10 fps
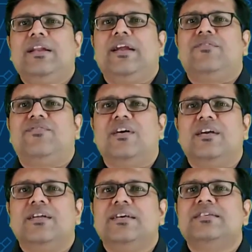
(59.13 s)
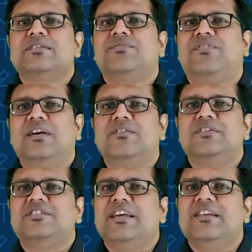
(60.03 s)
rate fund is a fund
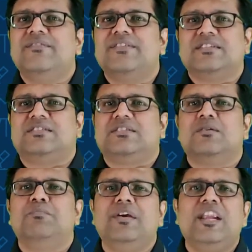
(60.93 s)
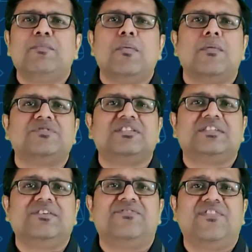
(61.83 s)
which invests a minimum of
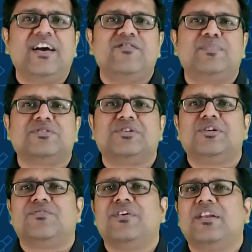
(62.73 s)
65% of your